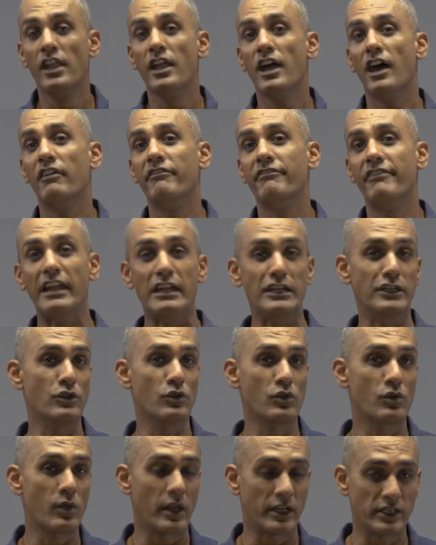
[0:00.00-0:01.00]
A
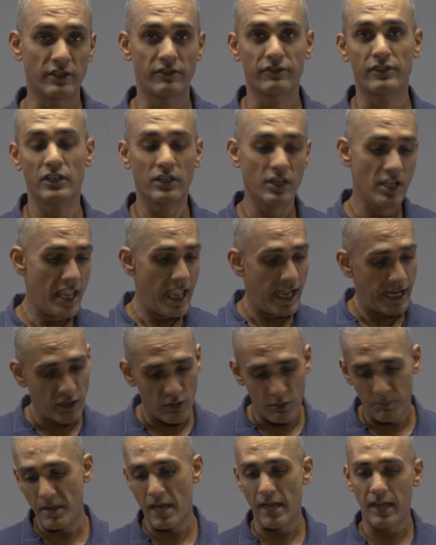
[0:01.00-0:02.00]
well-tuned quick shifter, and
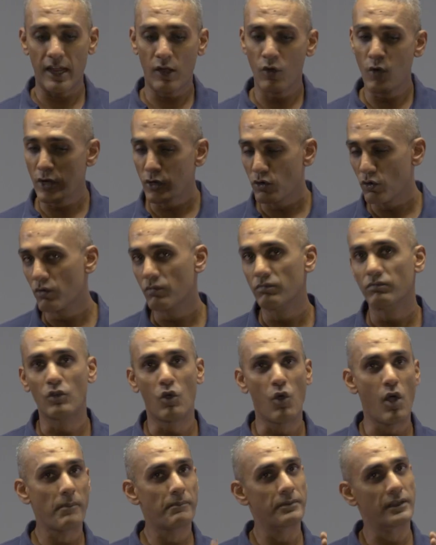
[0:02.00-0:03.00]
you'll be going to
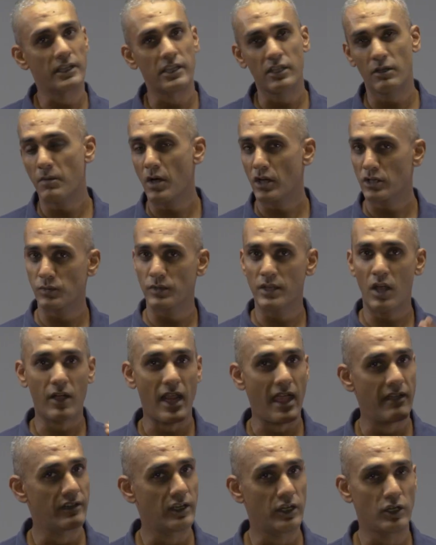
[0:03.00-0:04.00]
go up the gearbox without
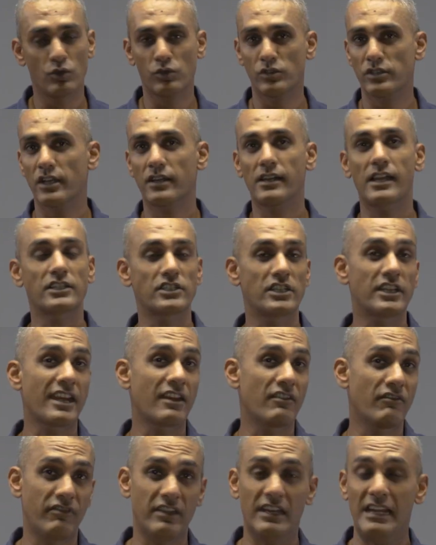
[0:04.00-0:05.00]
having to use the clutch. It
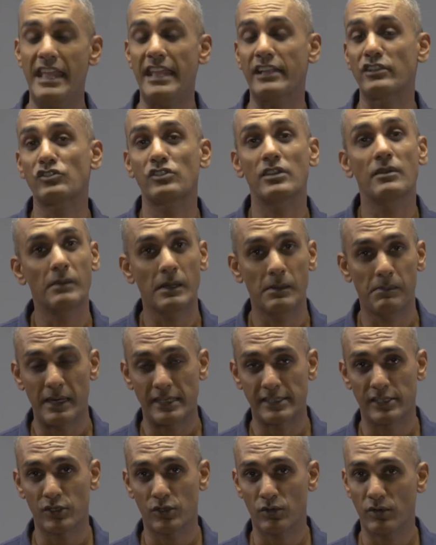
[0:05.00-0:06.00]
can feel extremely
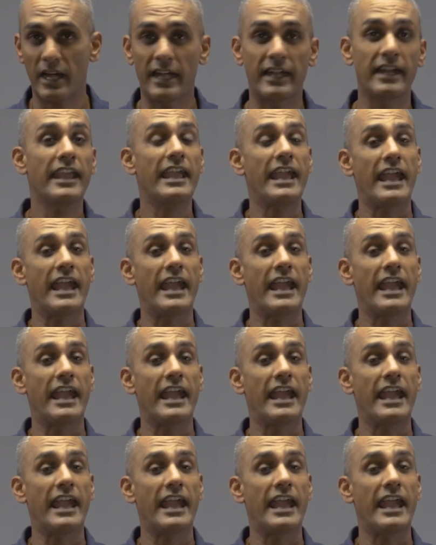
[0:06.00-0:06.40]
pleasant to ride.